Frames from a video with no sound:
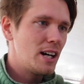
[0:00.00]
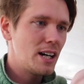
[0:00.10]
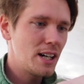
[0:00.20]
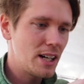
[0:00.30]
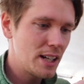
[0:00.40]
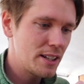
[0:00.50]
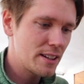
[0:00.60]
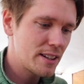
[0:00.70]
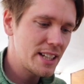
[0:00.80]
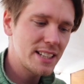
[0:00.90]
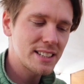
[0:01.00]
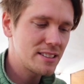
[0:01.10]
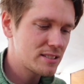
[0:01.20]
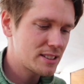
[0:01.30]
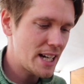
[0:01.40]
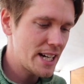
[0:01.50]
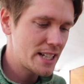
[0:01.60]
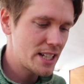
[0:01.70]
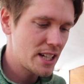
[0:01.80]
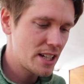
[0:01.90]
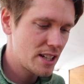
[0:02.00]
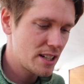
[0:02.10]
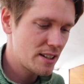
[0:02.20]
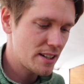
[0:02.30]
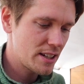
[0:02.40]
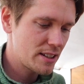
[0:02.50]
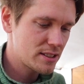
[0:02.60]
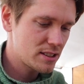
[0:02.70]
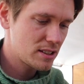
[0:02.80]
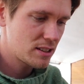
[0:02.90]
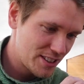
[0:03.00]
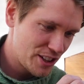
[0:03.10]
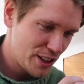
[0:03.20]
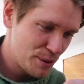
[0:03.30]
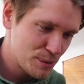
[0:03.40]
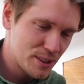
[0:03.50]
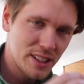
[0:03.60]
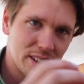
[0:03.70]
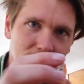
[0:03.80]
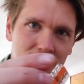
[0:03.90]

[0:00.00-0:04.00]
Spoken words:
And these little tiny things, cute